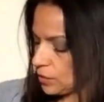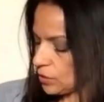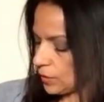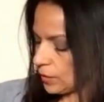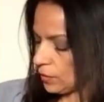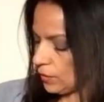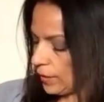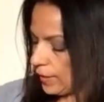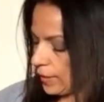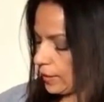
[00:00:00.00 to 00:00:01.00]
So I'm going to go
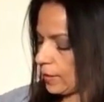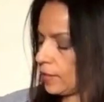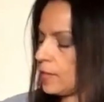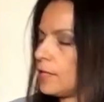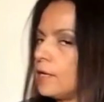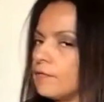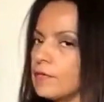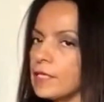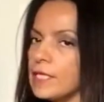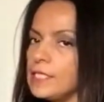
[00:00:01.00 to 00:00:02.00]
ahead and cover
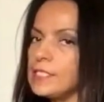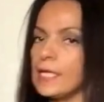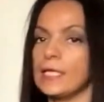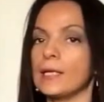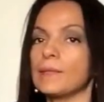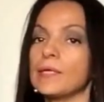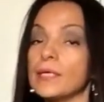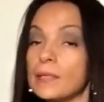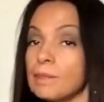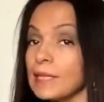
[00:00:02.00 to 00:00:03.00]
this, and I'm going
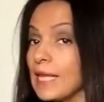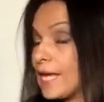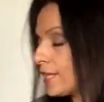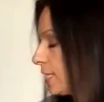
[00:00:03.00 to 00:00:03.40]
to blend